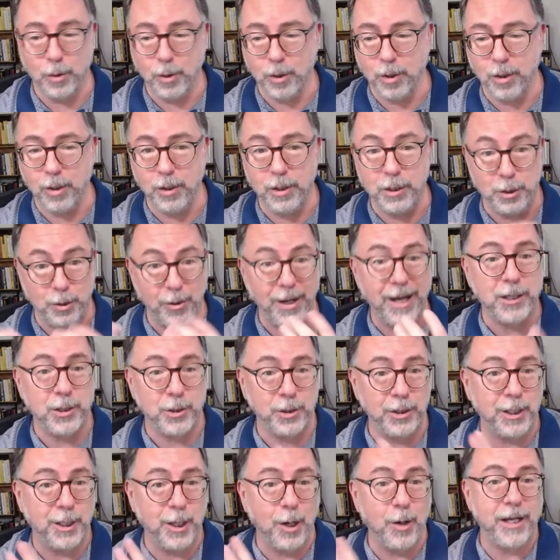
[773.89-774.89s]
or you're
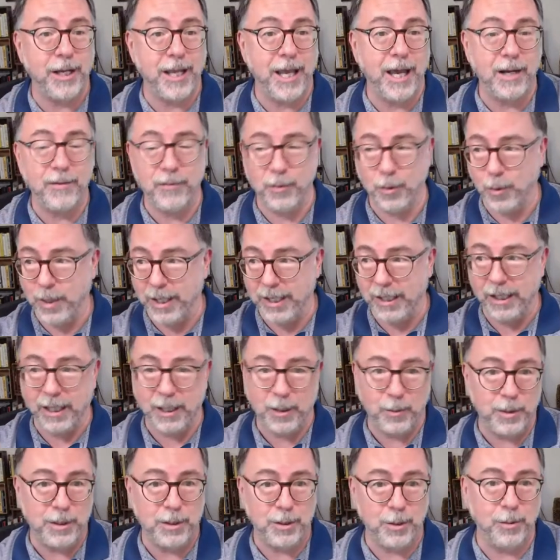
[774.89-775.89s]
actually going out of your way
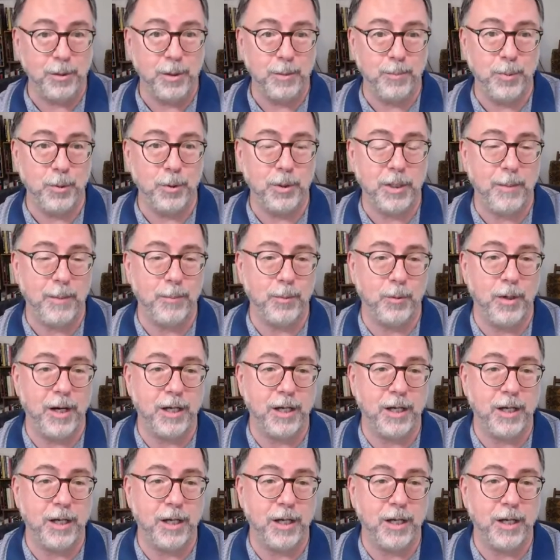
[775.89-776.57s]
like we do in the bootcamp.